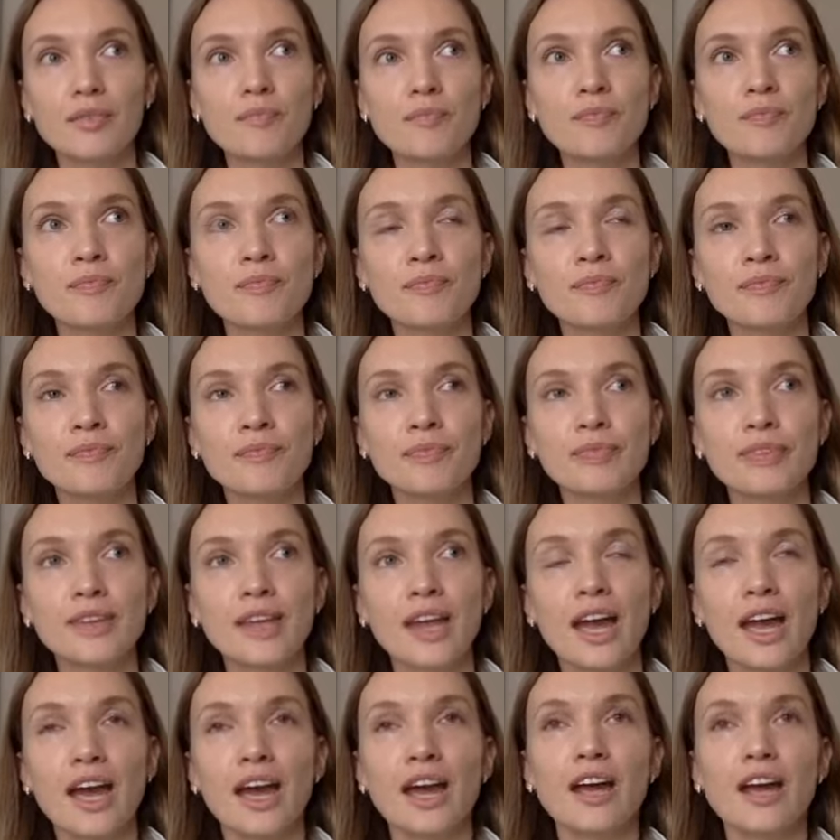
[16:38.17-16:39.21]
Um,
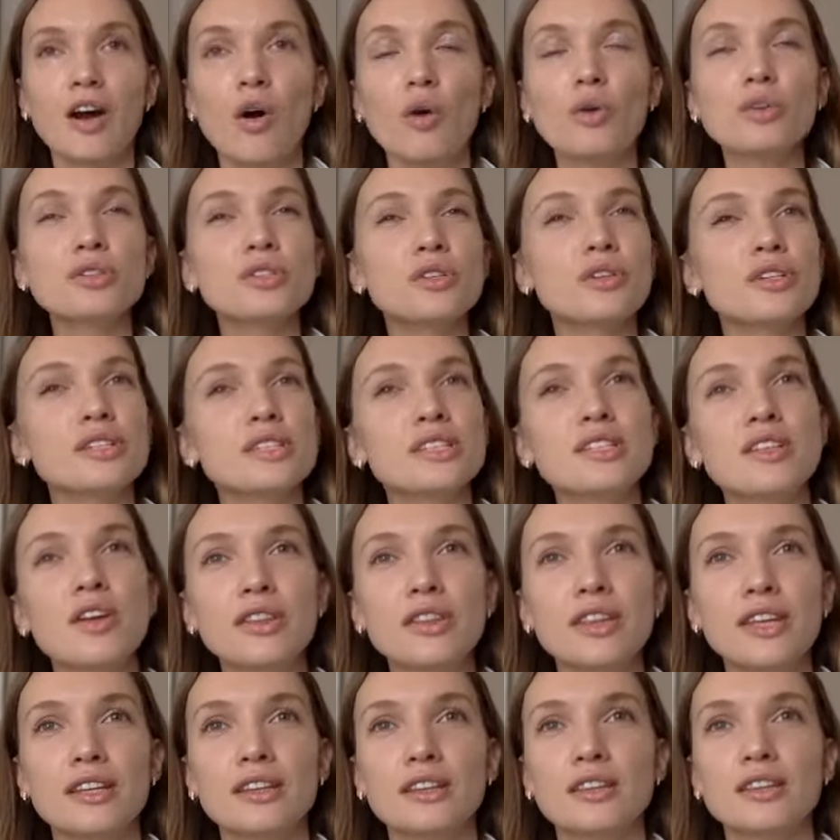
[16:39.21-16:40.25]
Also, it's not
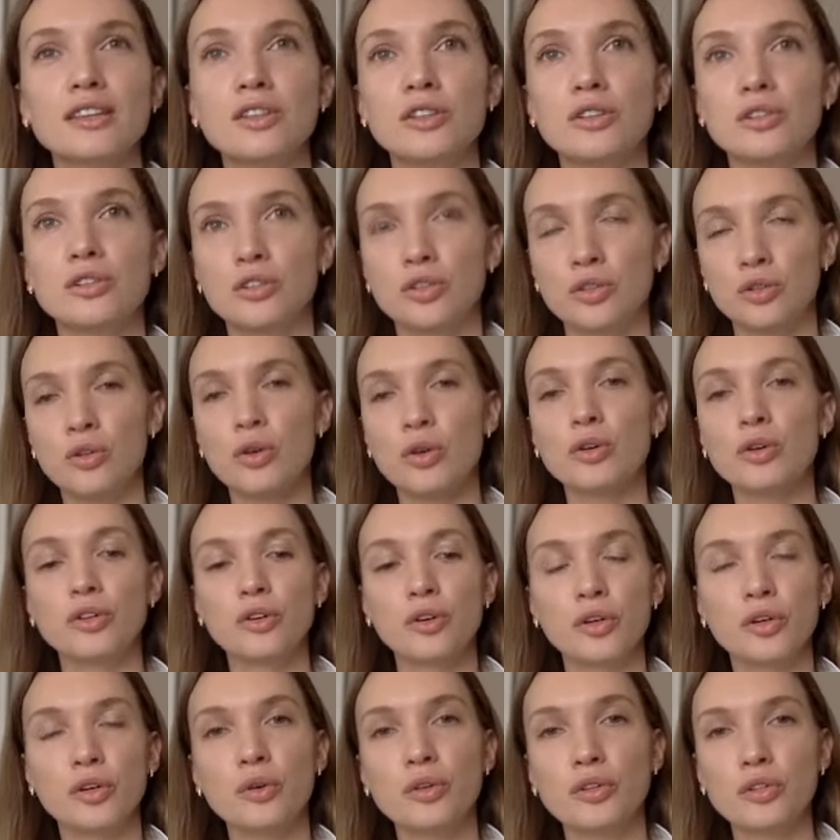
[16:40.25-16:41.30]
that
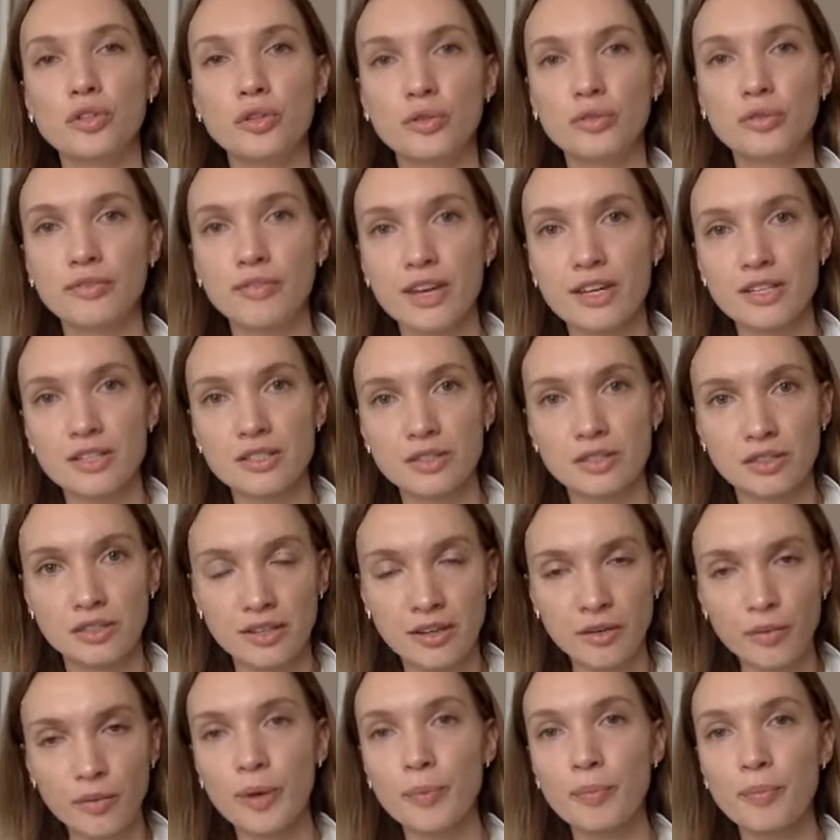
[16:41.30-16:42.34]
you're going to invest in
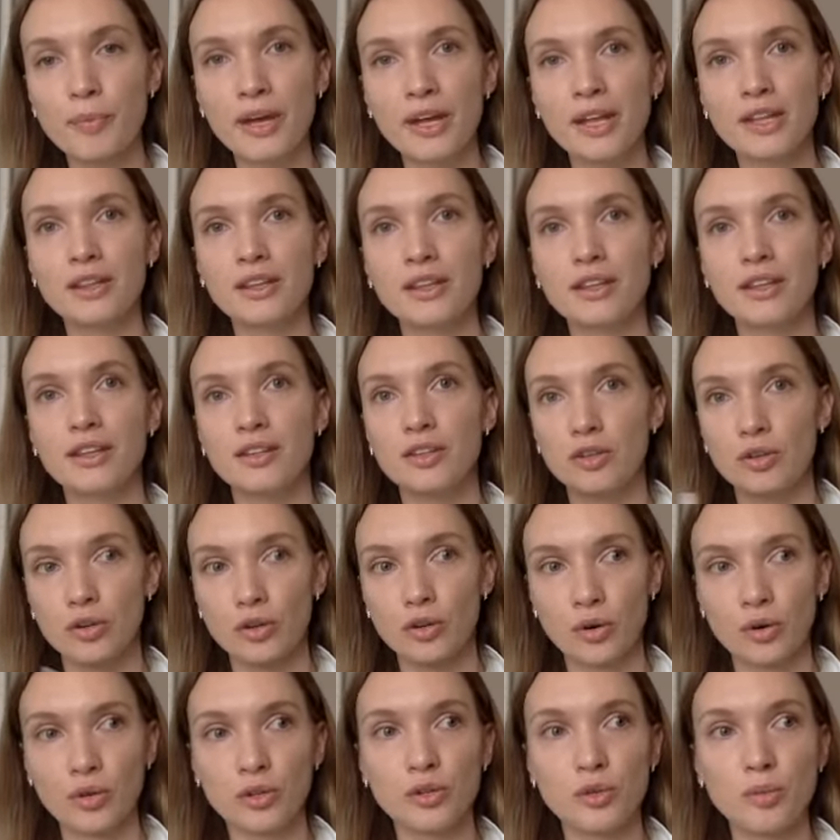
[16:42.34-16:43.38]
equipment, you're
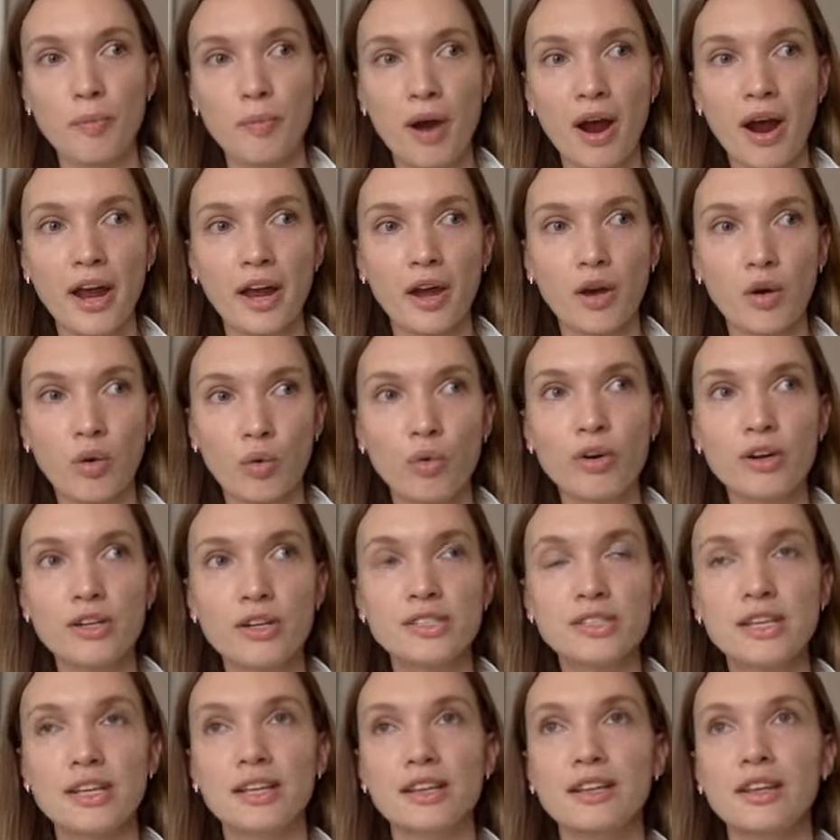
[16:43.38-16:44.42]
going to buy a
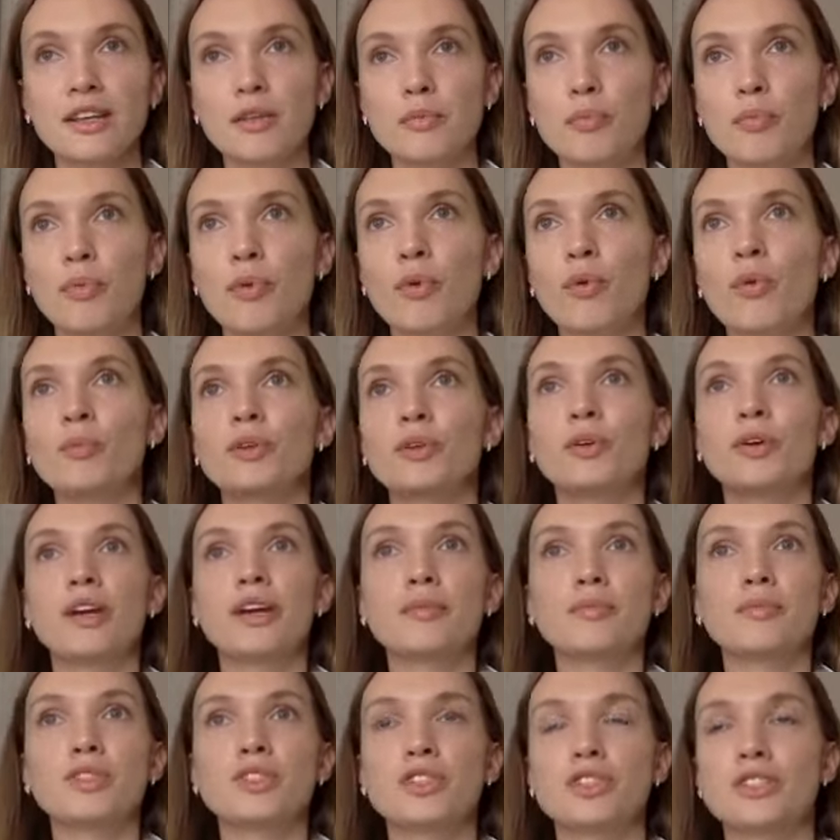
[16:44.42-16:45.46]
course, and then boom, your
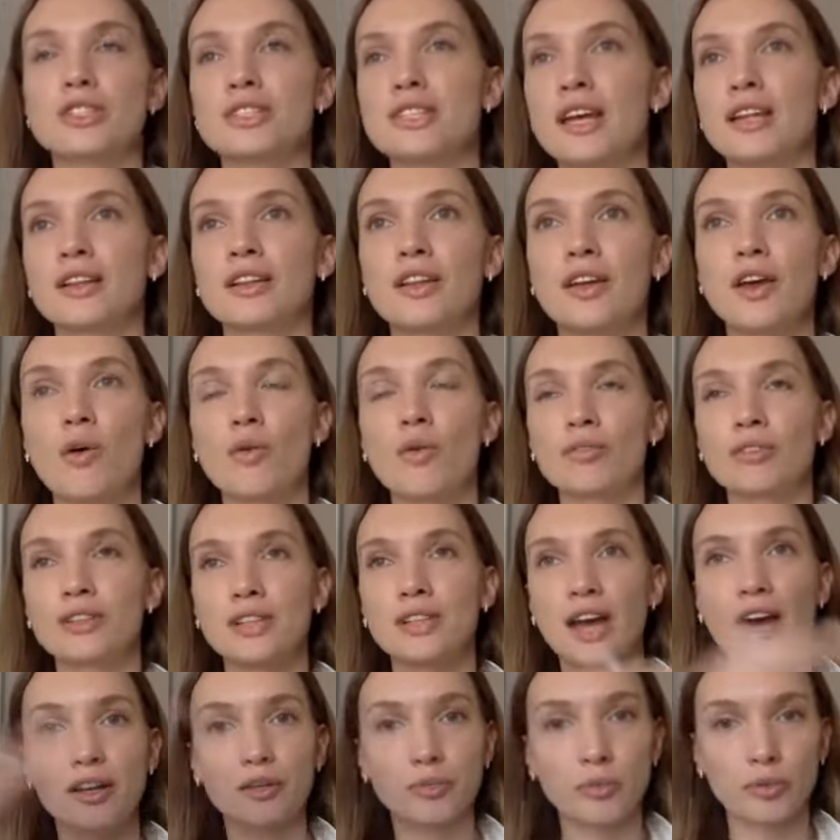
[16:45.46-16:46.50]
images suddenly
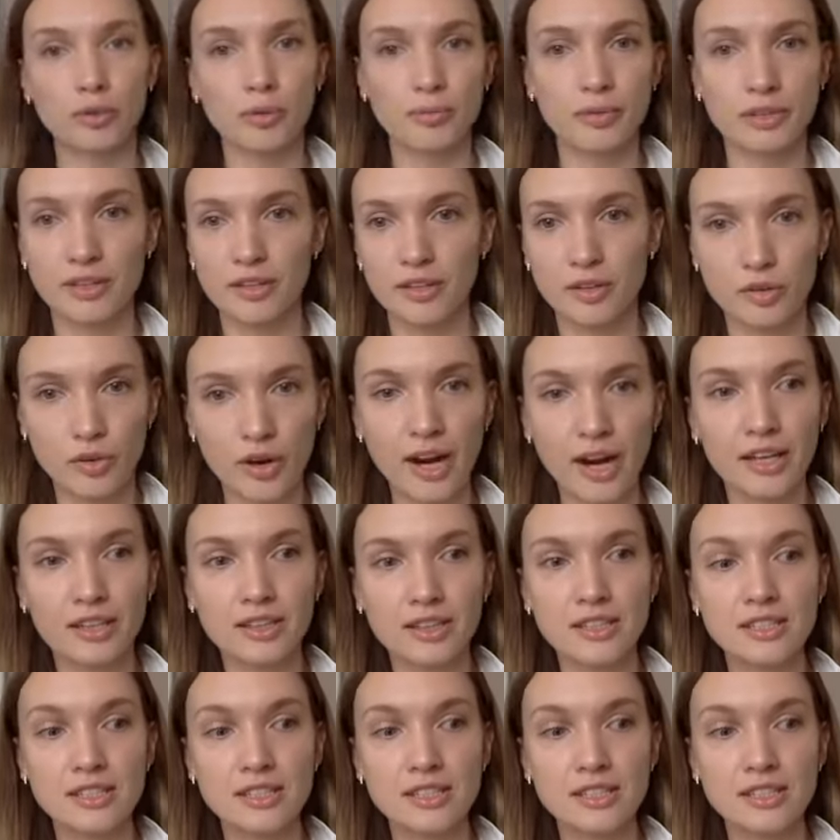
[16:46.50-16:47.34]
overnight will be great.